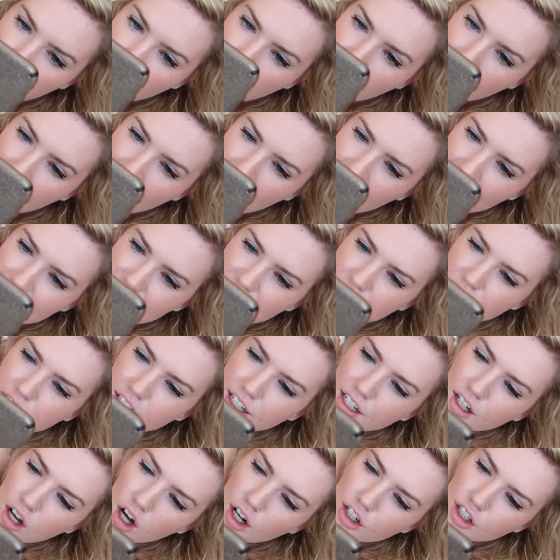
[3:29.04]
I had to
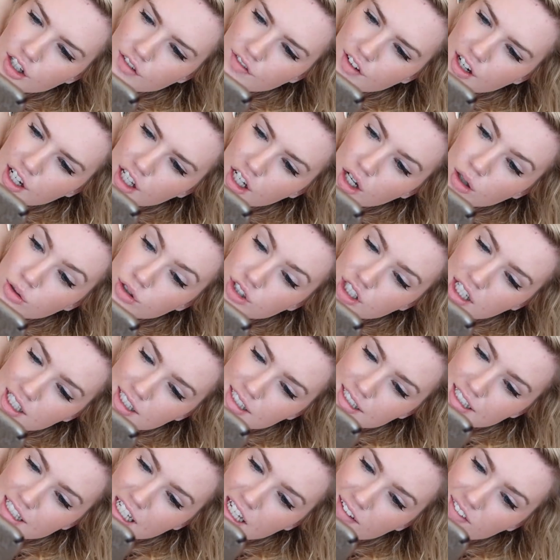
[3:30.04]
click on your video
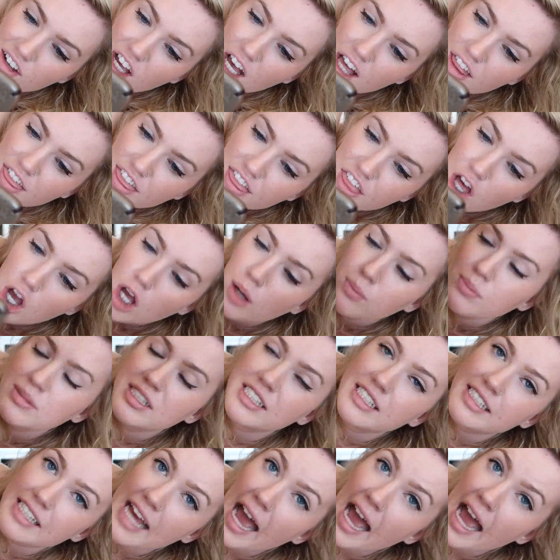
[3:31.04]
just to give it a thumbs